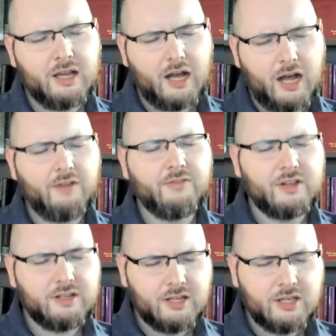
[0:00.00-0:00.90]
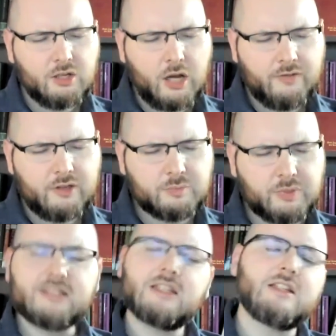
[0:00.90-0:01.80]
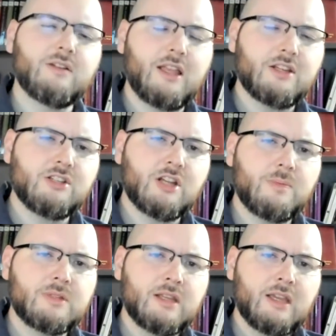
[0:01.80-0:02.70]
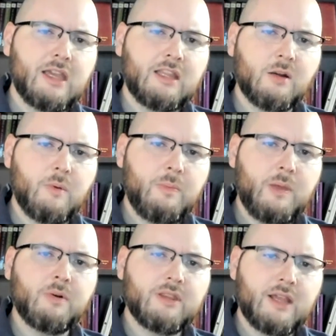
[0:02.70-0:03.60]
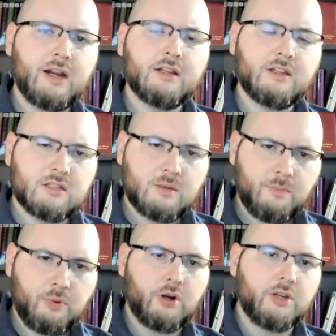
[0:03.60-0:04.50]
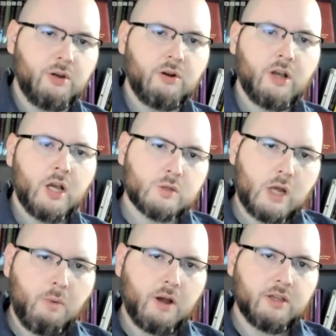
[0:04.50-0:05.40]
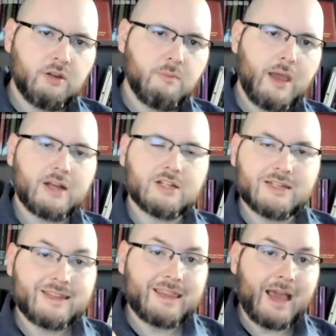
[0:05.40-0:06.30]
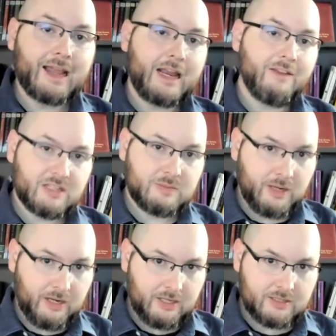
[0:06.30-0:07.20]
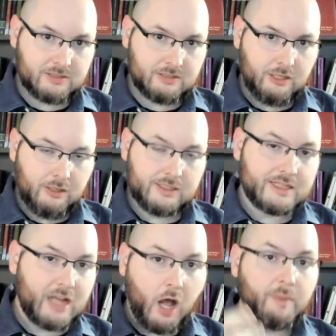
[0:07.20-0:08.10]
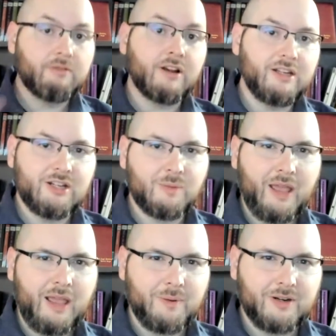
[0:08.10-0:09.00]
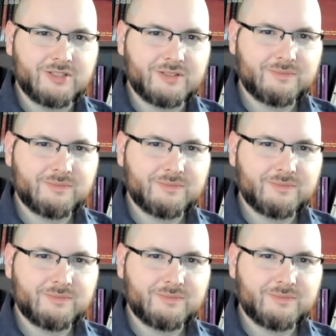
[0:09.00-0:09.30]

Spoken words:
often you'll have those pre-existing relationships and there'll be people there to support you. So I want you to imagine that kind of experience. That's how I'll be reading your papers.